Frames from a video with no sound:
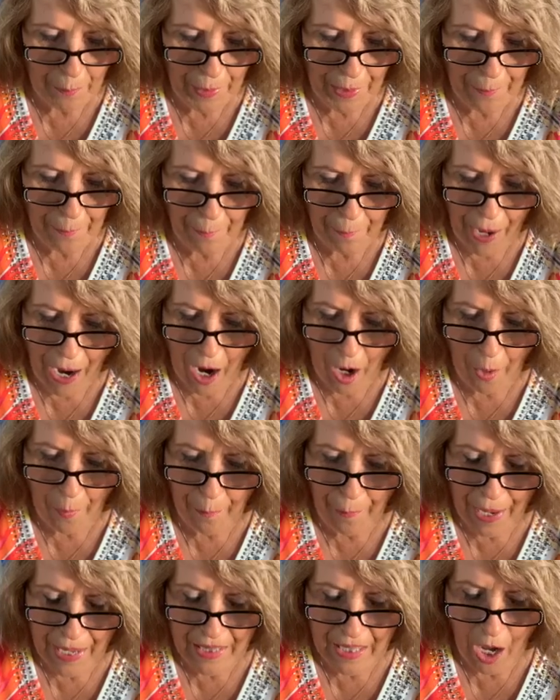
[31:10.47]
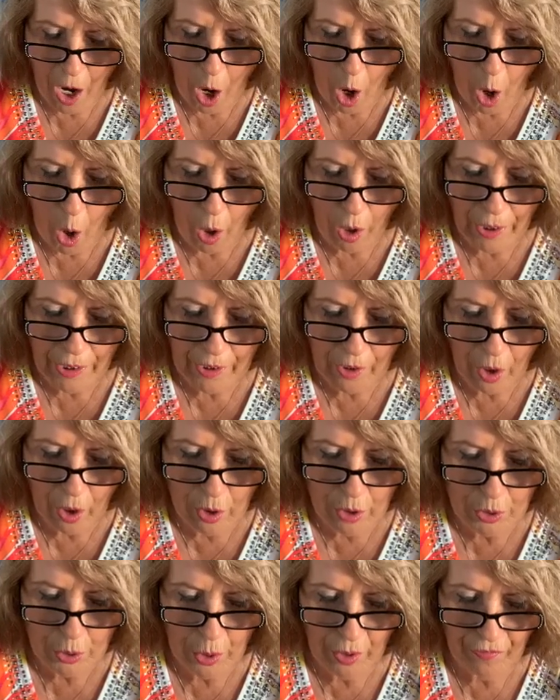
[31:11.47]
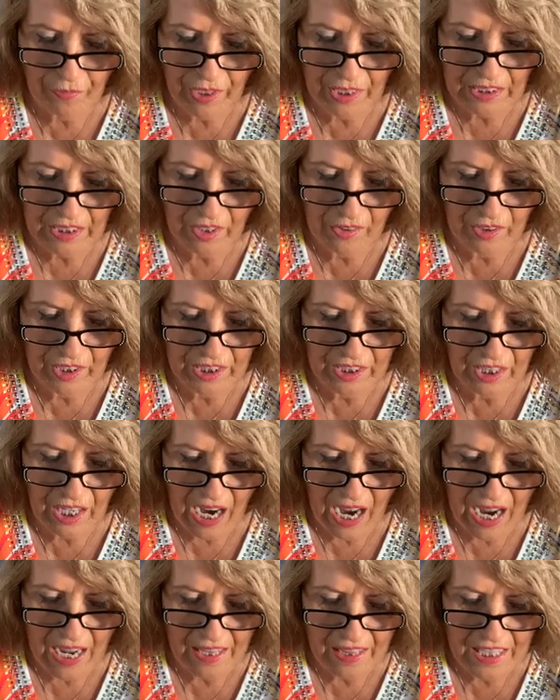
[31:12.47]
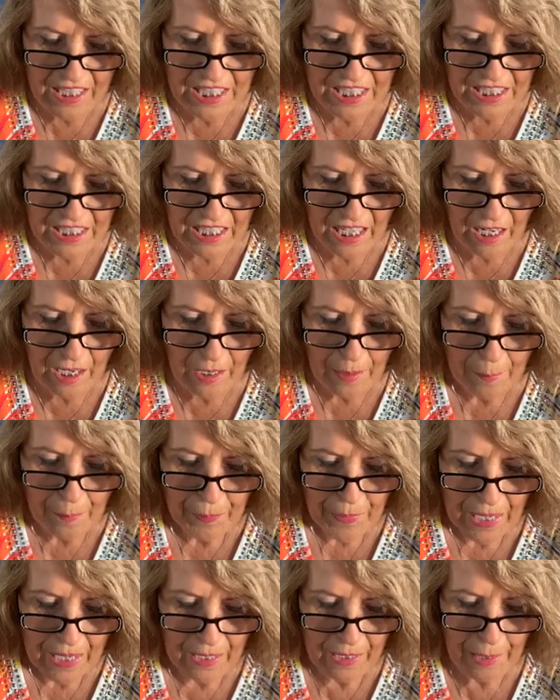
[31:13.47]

be empowered by the Holy Ghost to effectively drive the cell